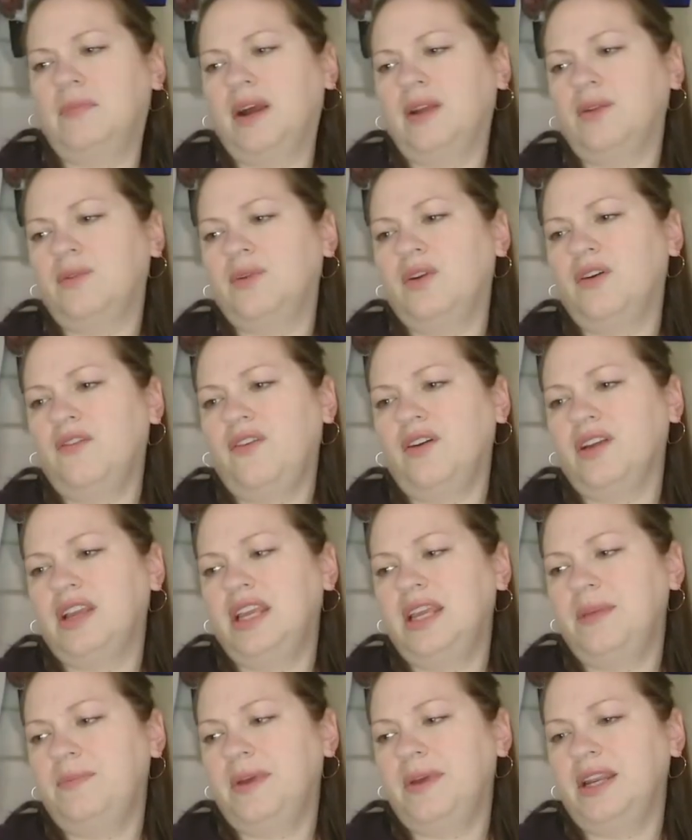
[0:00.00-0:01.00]
I don't know if I'll
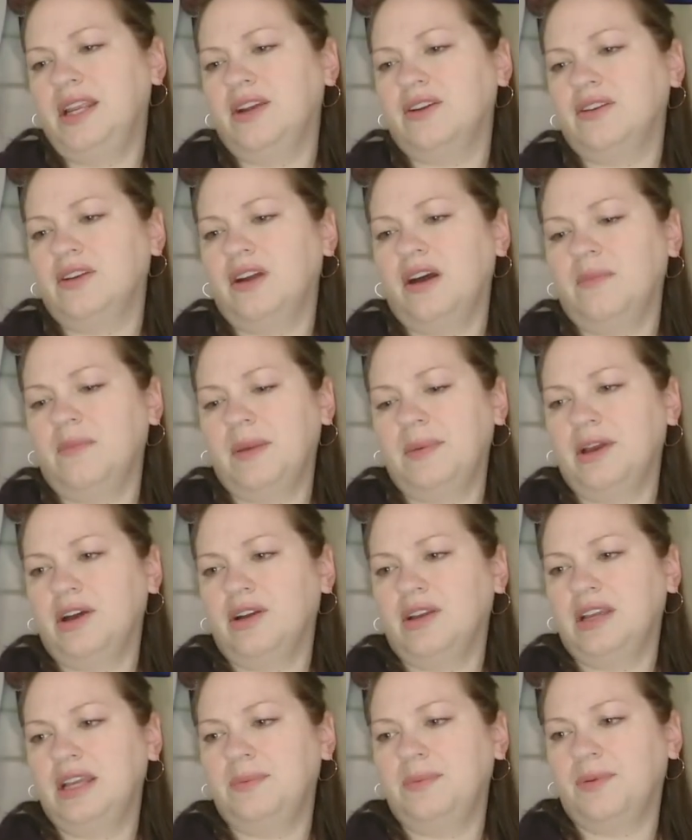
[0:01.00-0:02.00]
keep any or not. Maybe
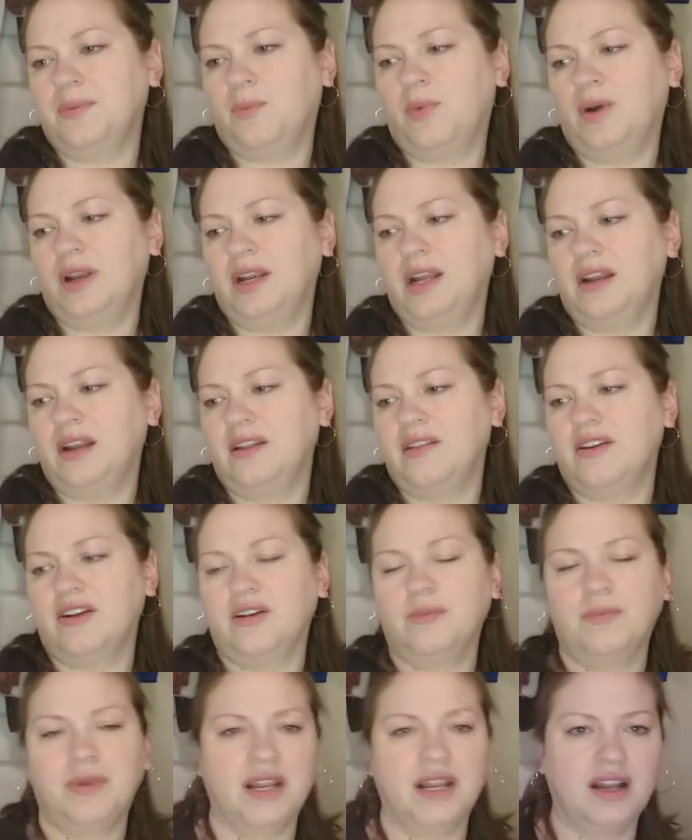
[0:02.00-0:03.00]
I'll keep one out of
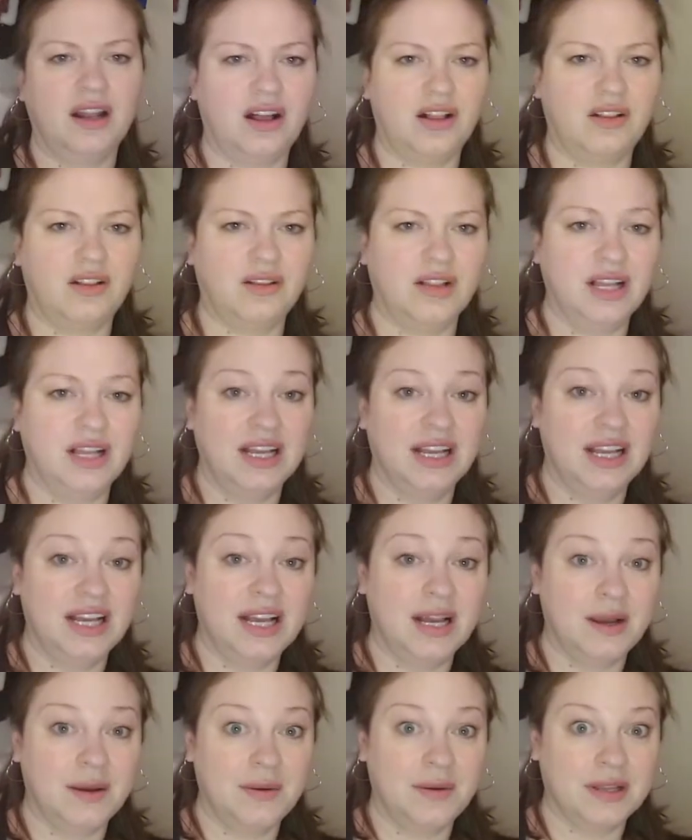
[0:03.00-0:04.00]
there, but I'll
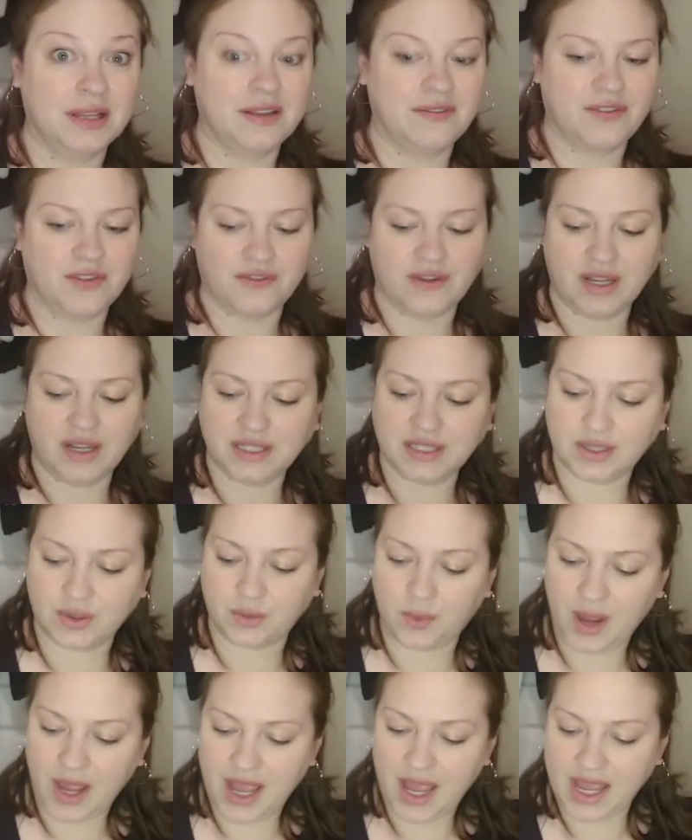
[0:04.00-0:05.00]
give the rest
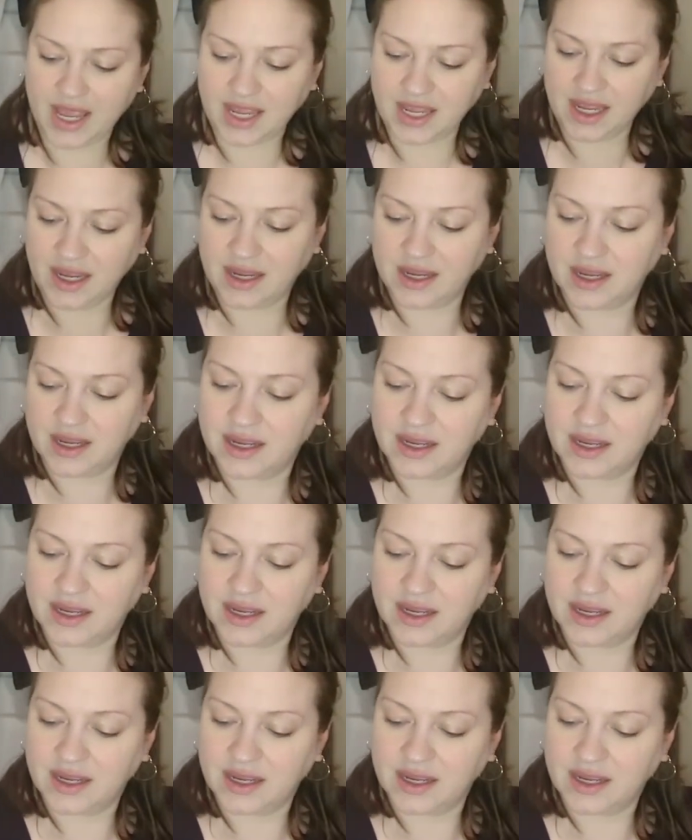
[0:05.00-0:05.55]
away.